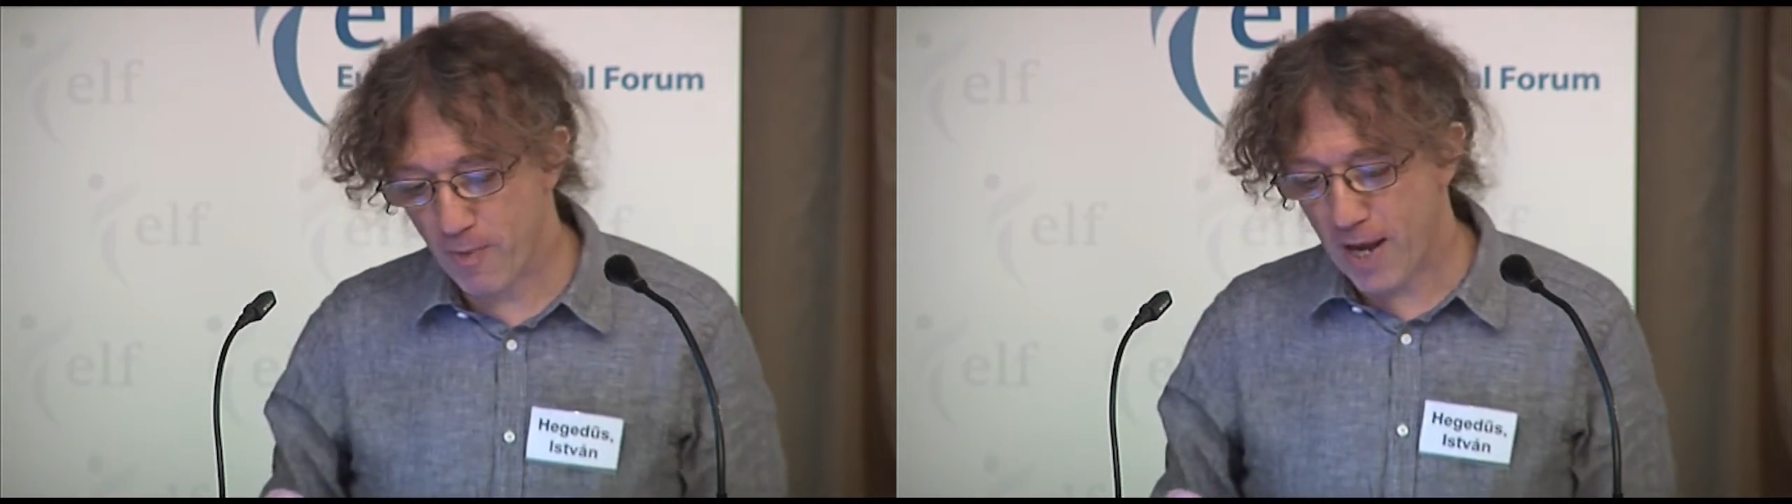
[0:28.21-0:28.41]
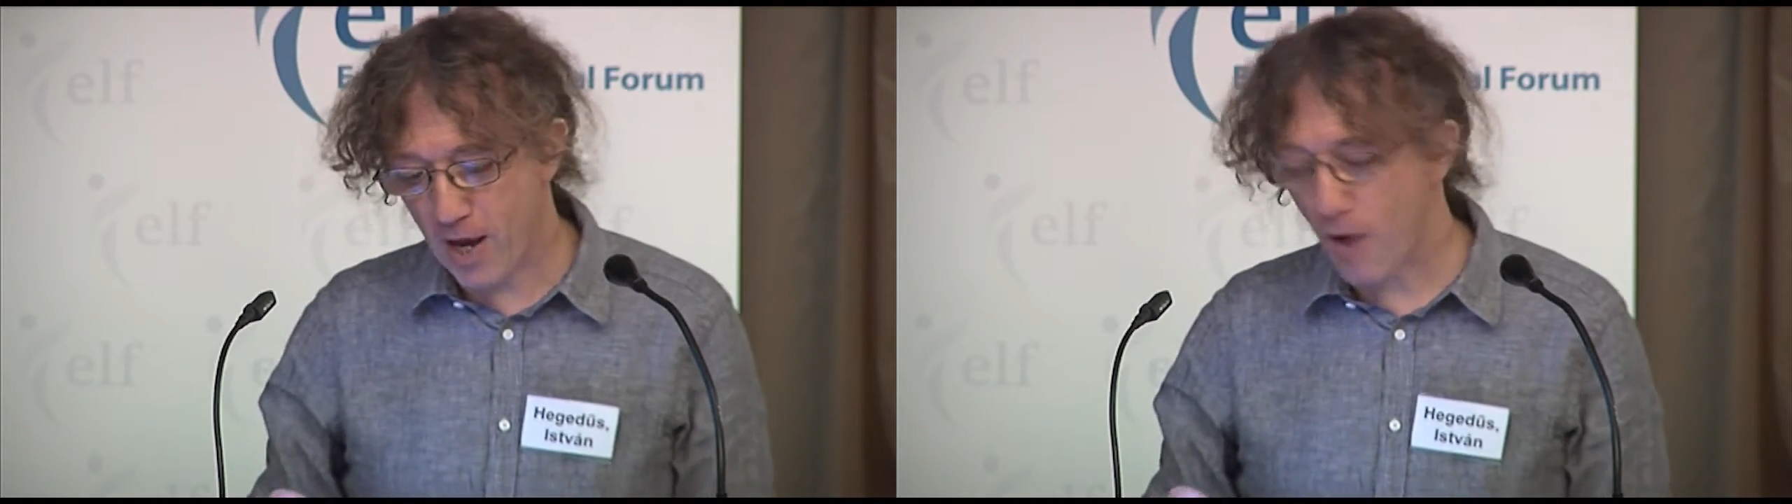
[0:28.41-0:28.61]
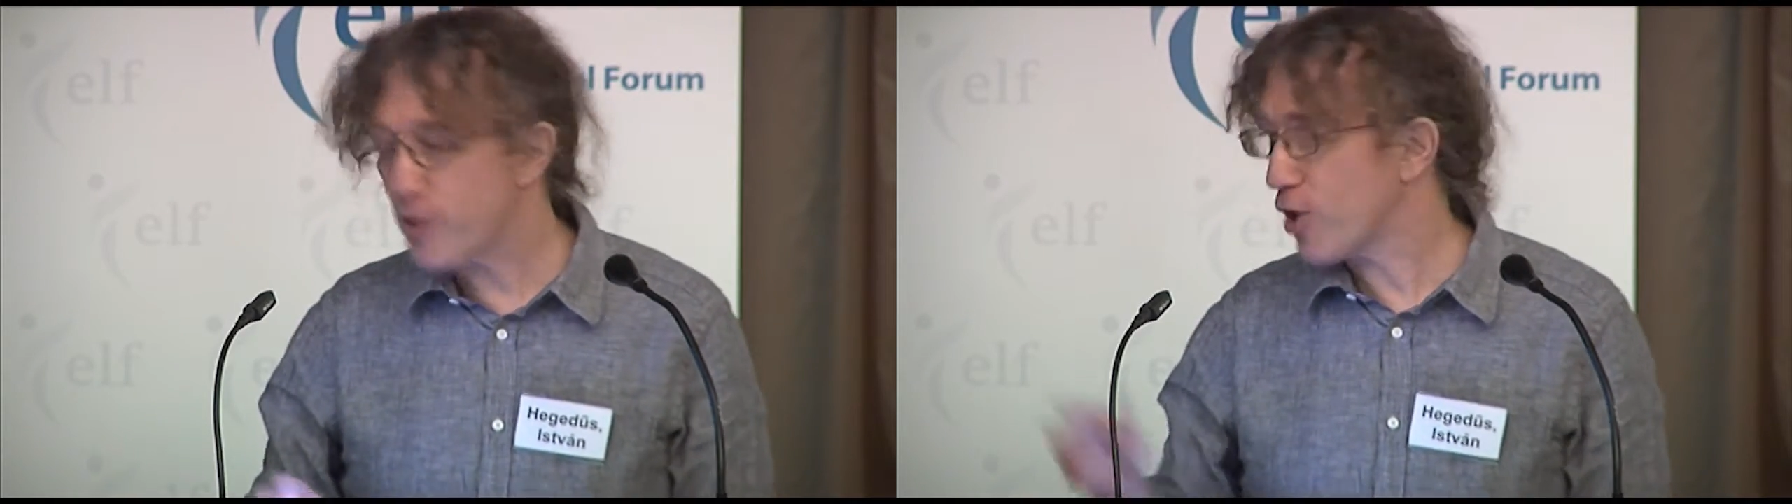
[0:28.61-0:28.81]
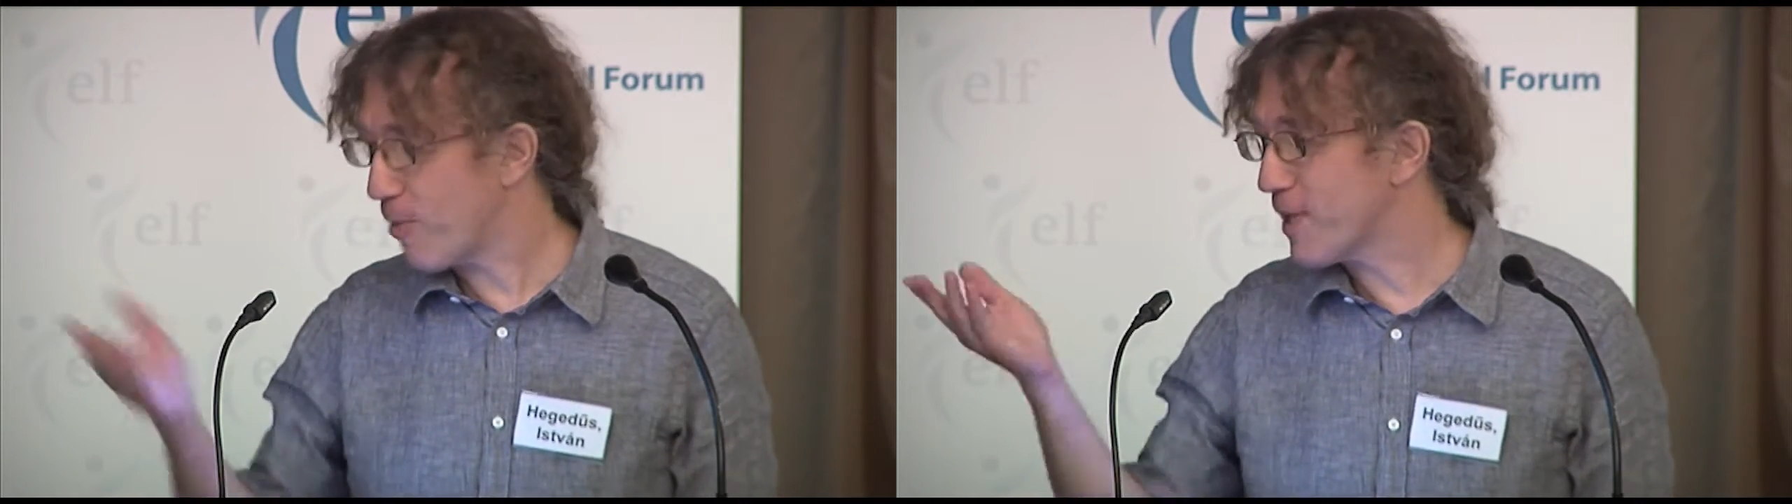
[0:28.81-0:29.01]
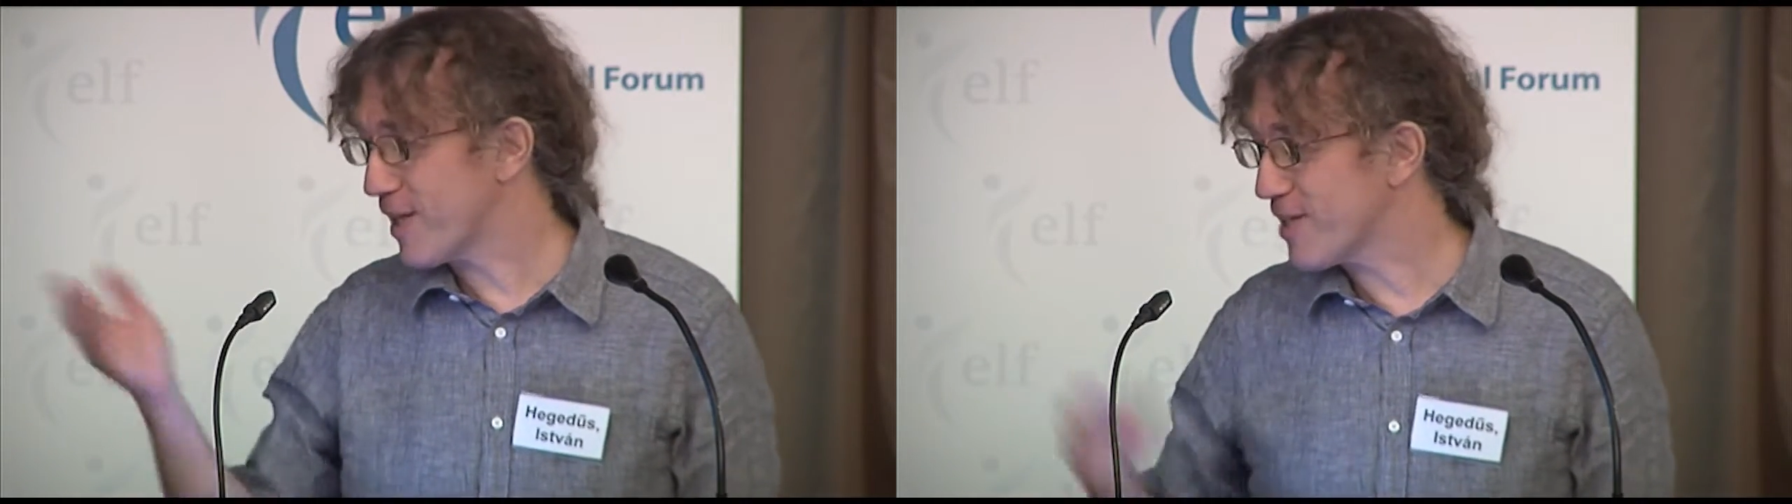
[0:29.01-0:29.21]
my, our
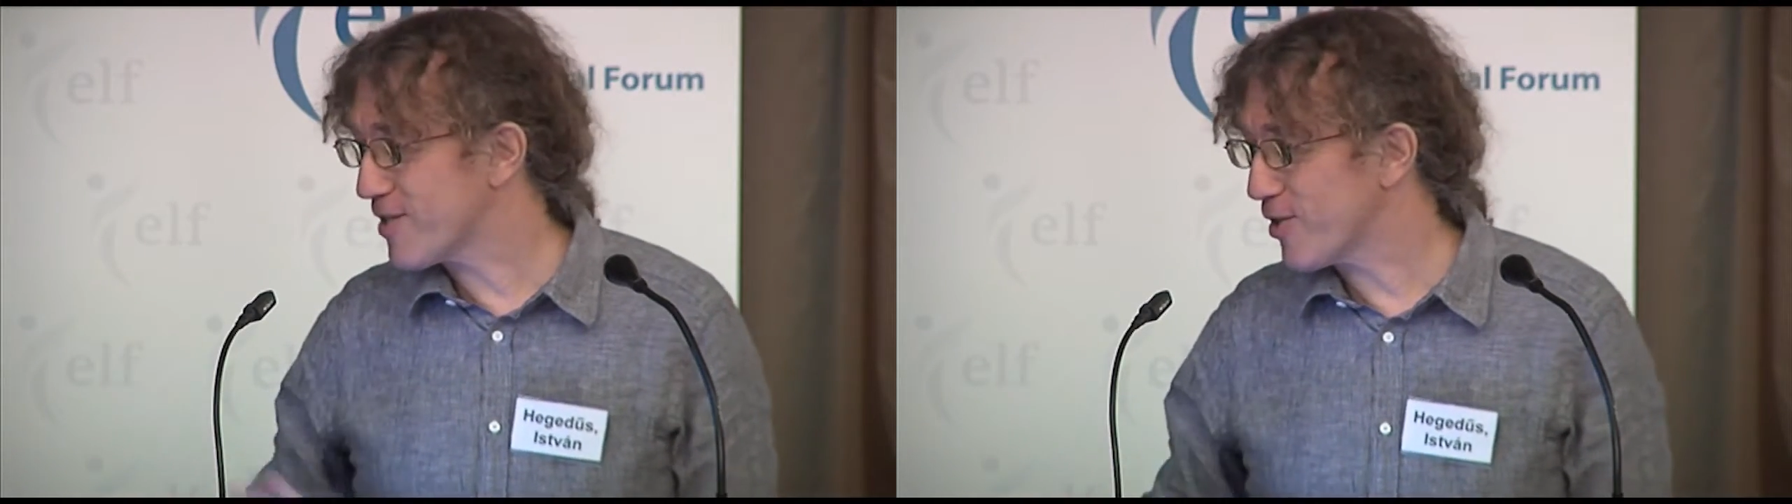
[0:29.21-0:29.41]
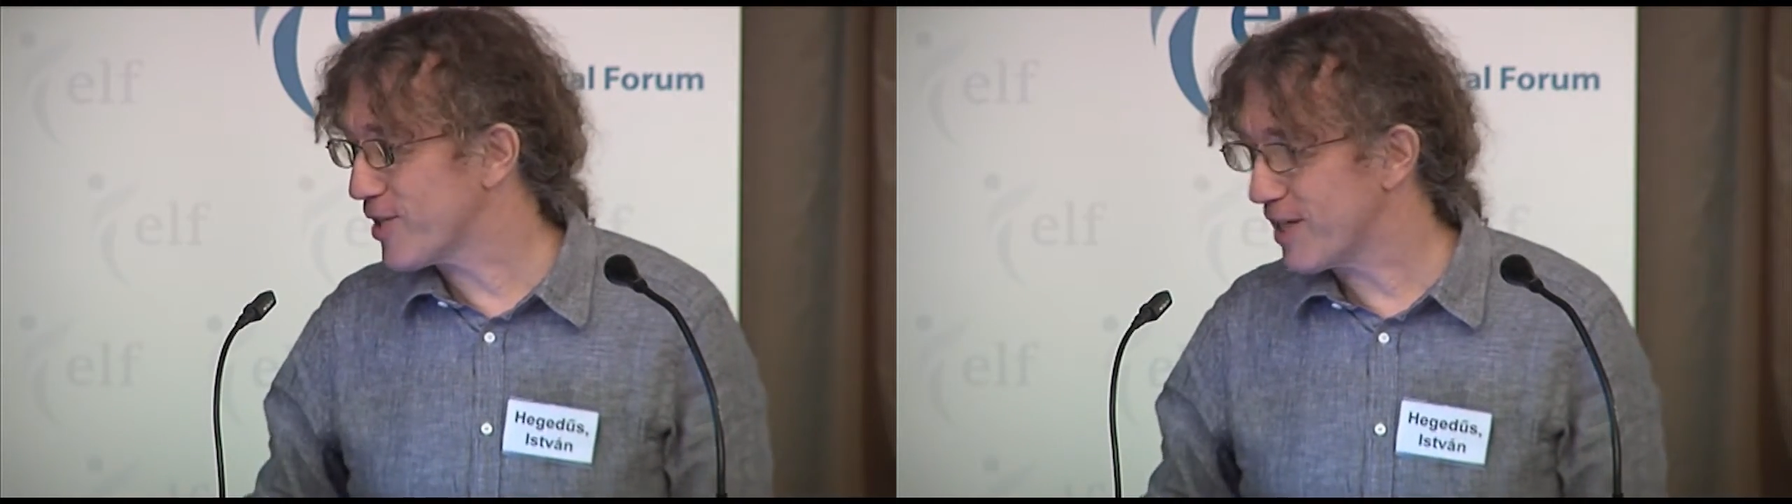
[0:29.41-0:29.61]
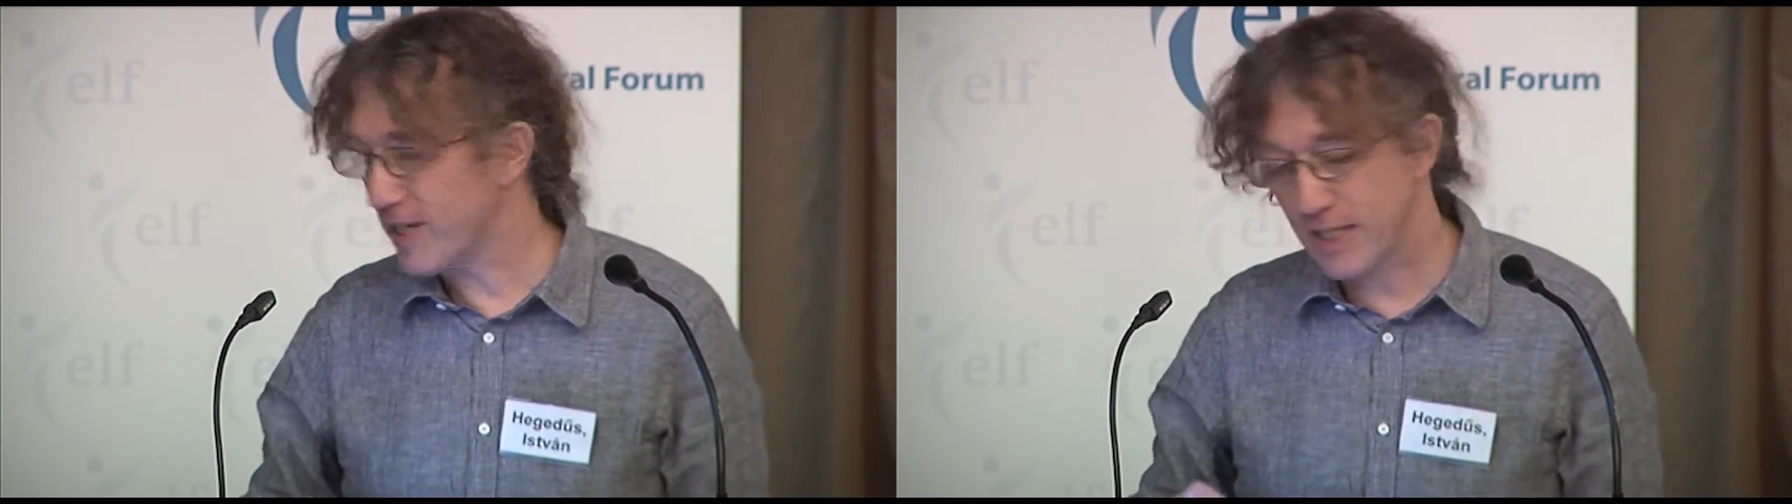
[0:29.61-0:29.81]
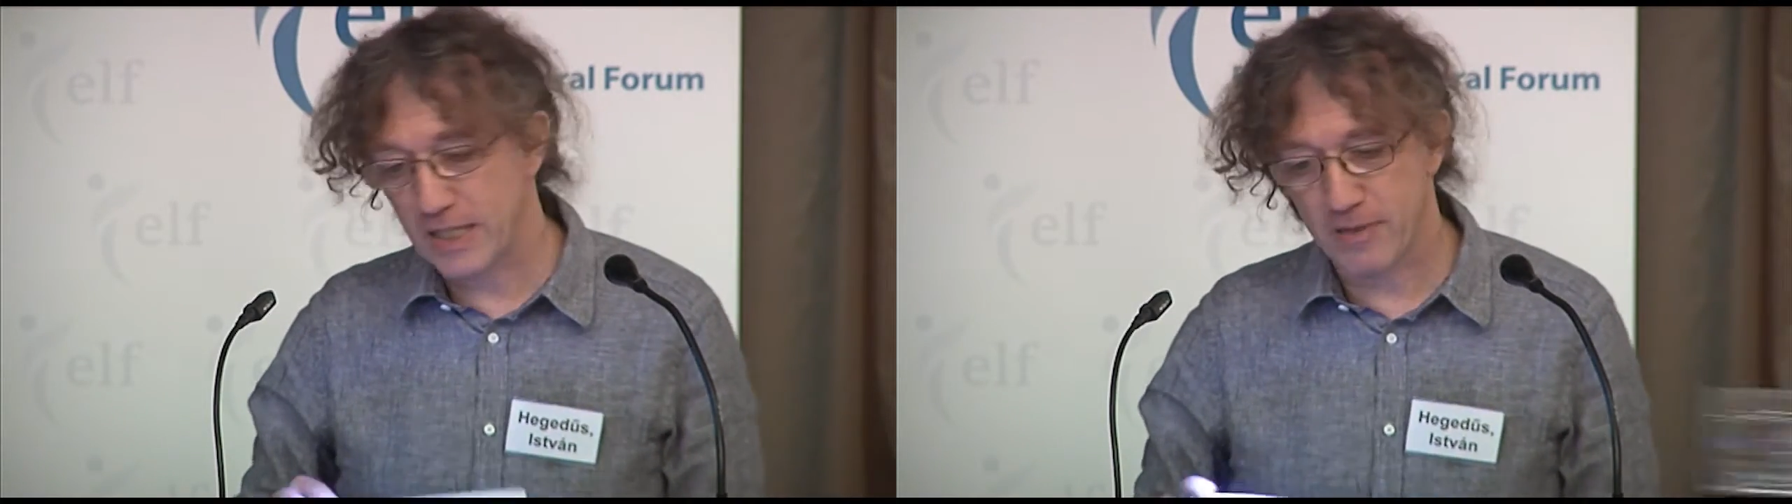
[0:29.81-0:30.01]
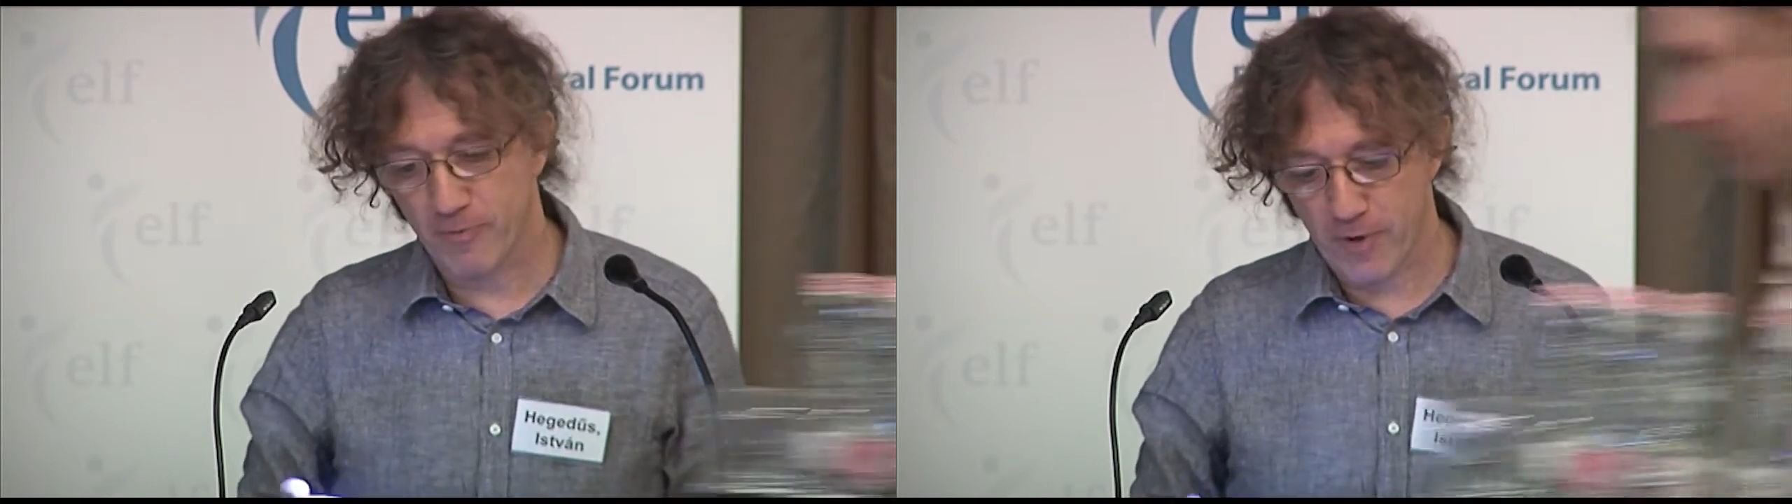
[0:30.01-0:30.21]
topic is certainly